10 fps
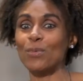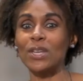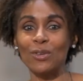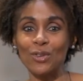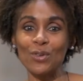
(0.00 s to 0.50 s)
What are
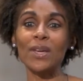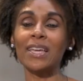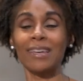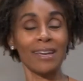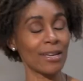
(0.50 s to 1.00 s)
you
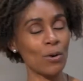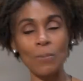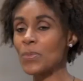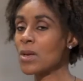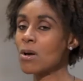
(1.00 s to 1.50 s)
doing? And I go
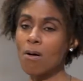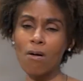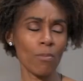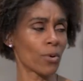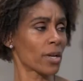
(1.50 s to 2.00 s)
oh,
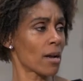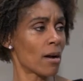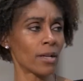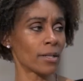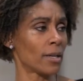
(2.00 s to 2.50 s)
I'm working
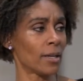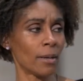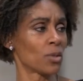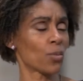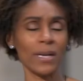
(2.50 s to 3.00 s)
on, uh, i
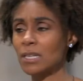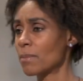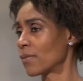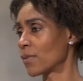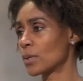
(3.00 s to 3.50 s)
am directing
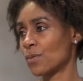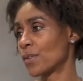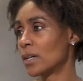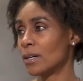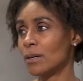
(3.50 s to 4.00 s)
my first
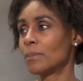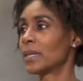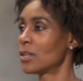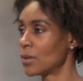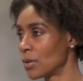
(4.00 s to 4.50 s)
film,
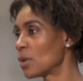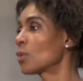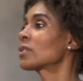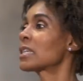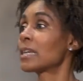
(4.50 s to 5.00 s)
and you know, you
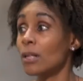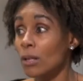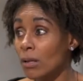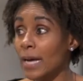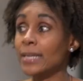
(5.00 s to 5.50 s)
don't
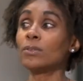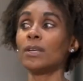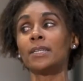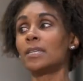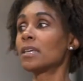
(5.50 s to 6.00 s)
tell. I don't.
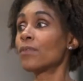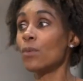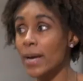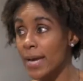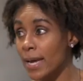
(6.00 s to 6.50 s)
Too I didn't much. give
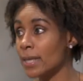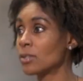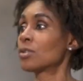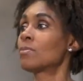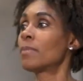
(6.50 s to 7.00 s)
away yeah.
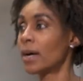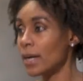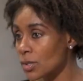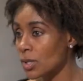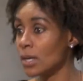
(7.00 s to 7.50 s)
too
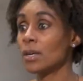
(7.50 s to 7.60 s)
much.